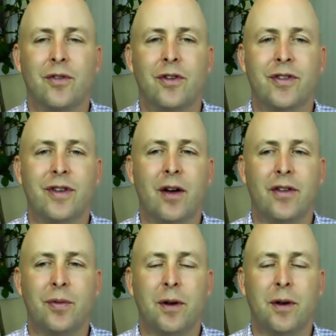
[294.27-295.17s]
Just tell
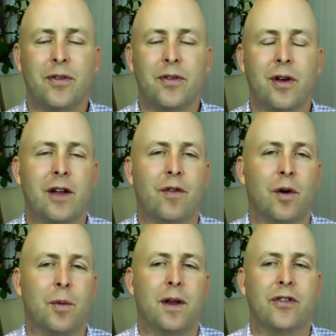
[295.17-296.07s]
us what it was like
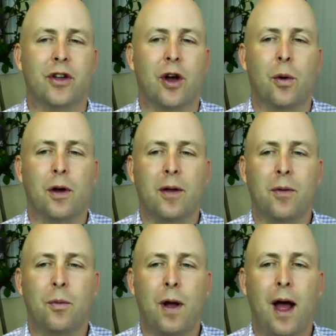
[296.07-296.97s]
4 weeks ago. Like,
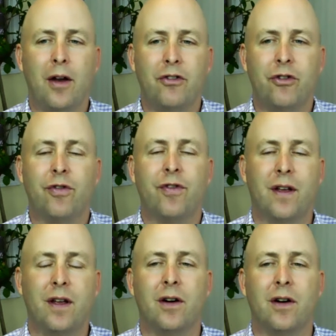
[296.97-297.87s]
how did you
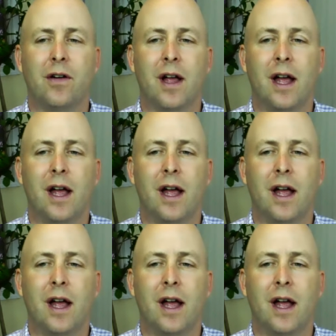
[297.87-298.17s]
feel?